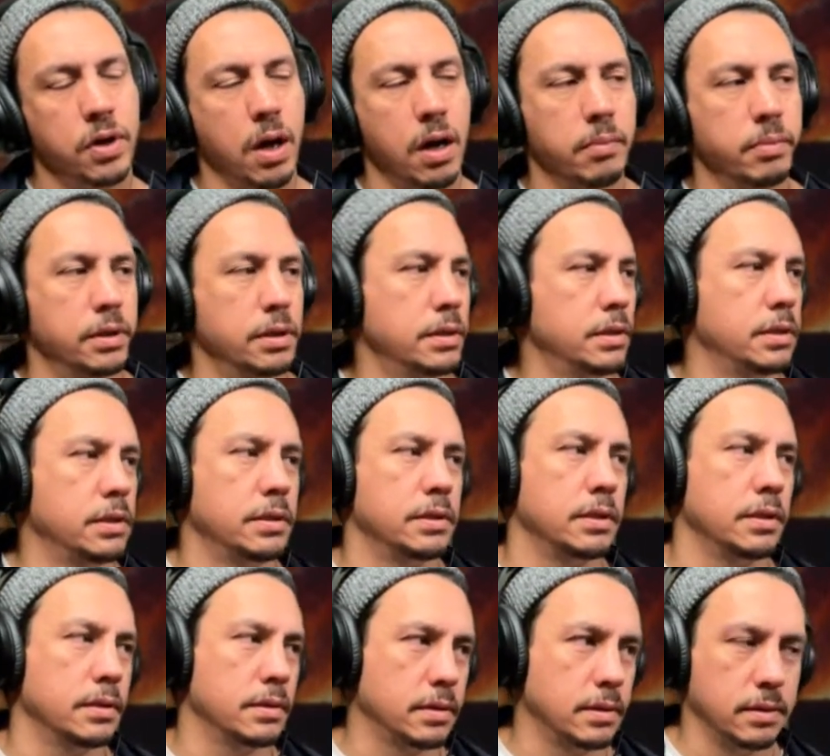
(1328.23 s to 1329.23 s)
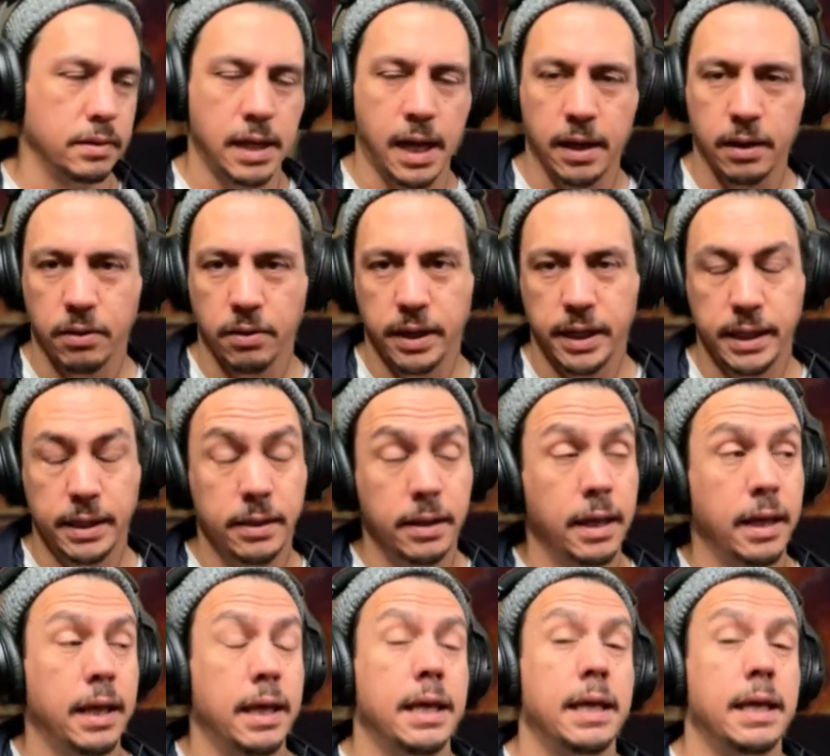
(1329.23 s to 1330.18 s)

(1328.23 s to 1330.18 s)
garbage. It's just not great.